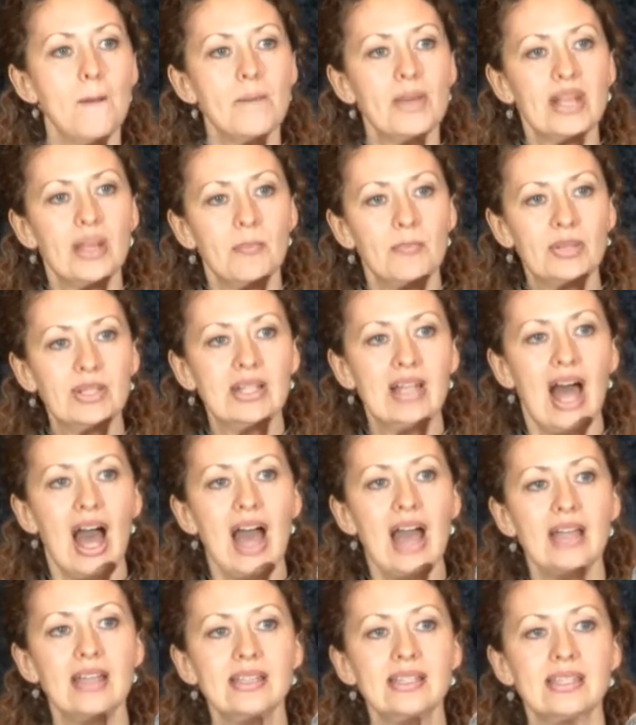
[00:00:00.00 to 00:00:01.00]
but
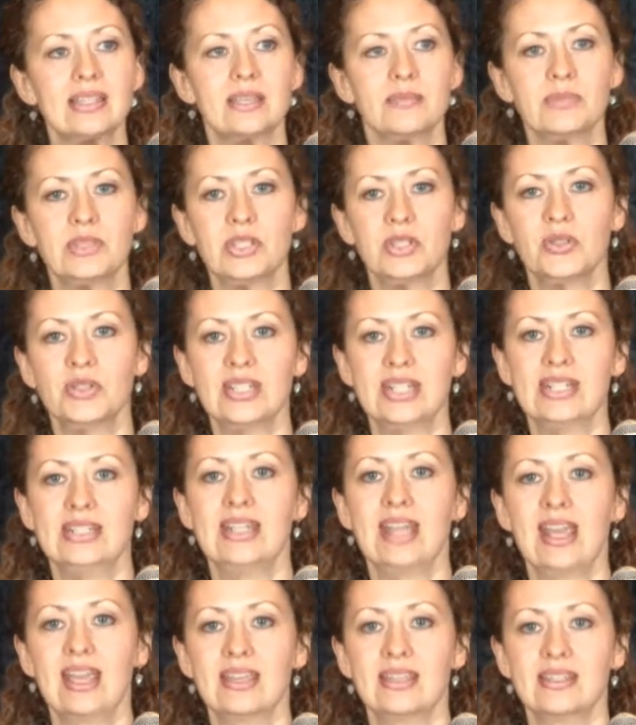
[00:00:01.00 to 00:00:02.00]
applies them to
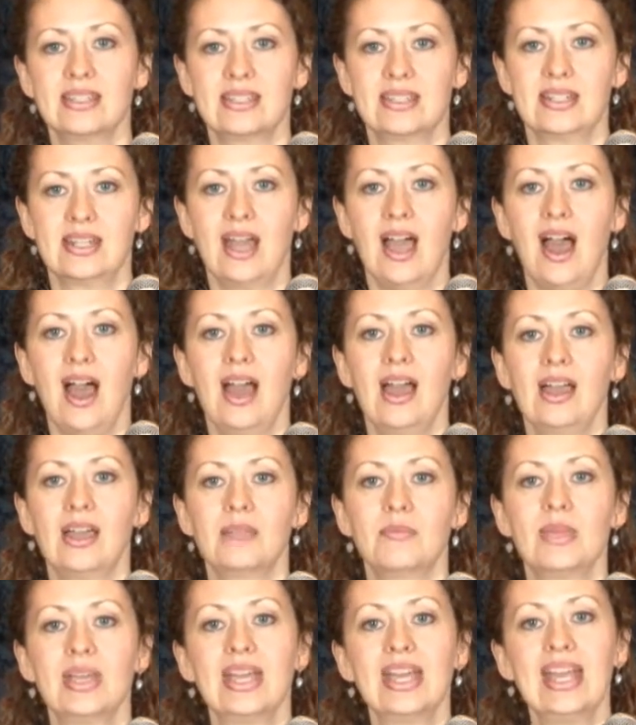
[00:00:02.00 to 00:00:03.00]
today's
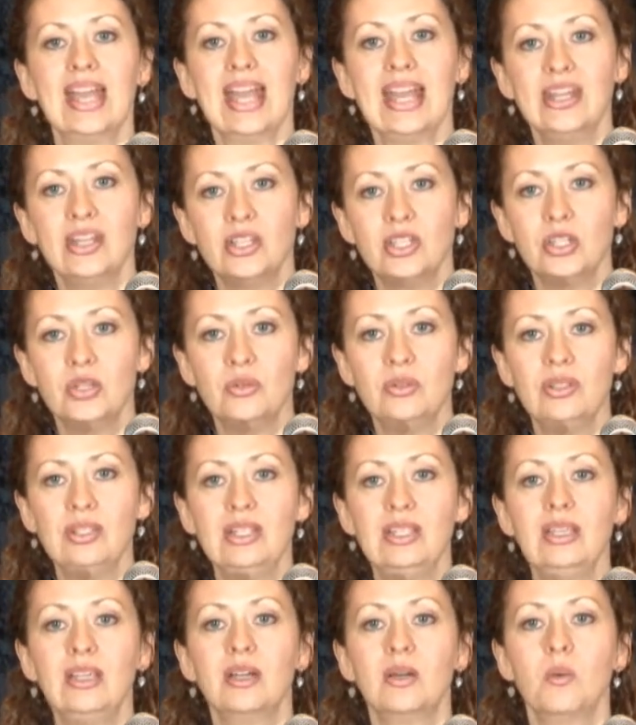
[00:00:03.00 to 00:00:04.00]
time in a
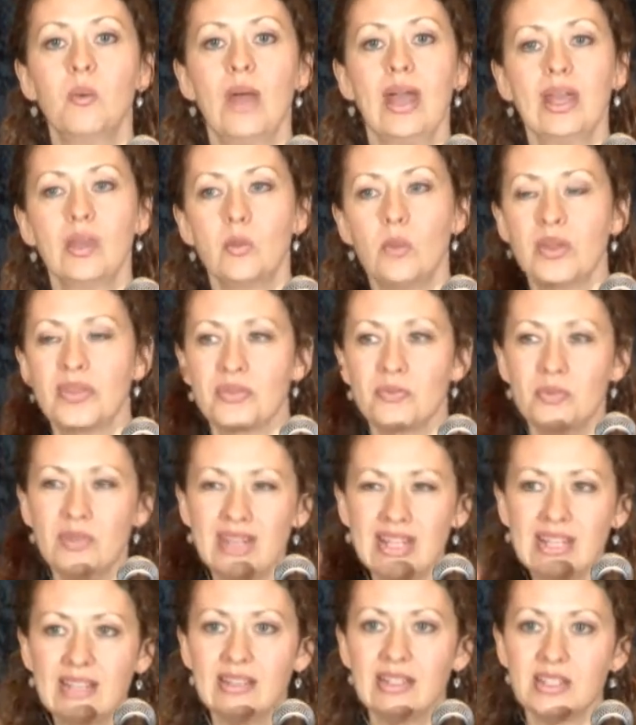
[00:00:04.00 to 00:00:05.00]
unique way with
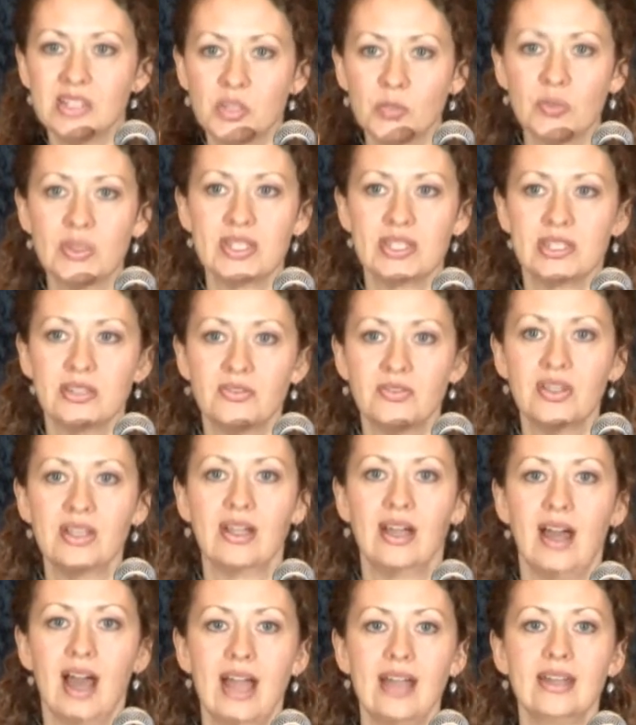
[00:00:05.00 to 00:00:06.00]
really
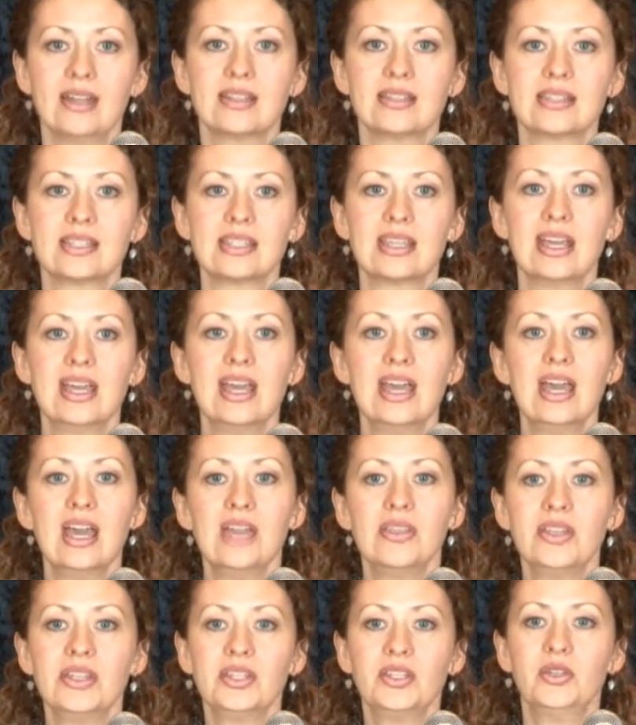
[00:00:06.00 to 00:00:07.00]
specific guidance
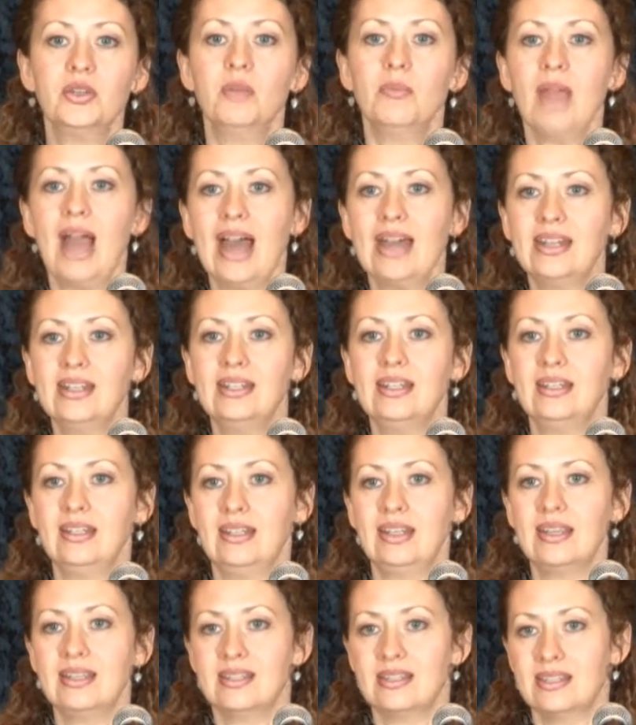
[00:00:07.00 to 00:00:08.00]
that
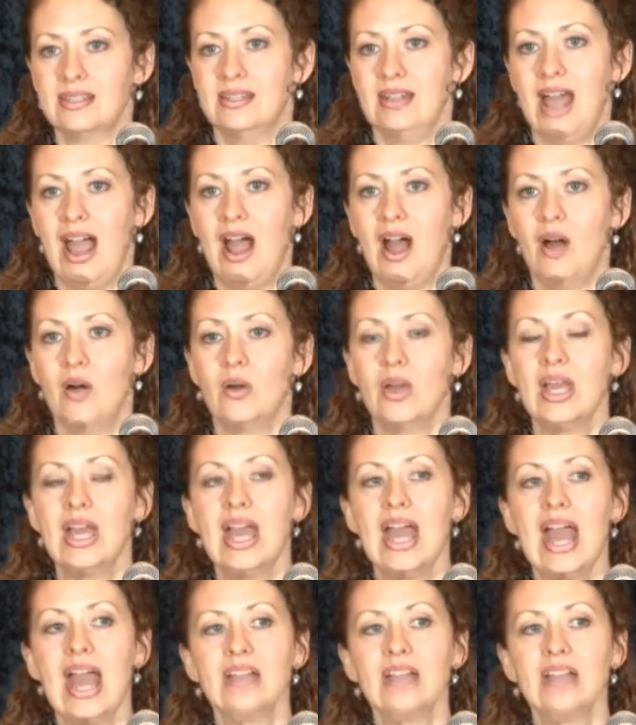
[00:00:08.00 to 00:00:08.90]
humanity needs now.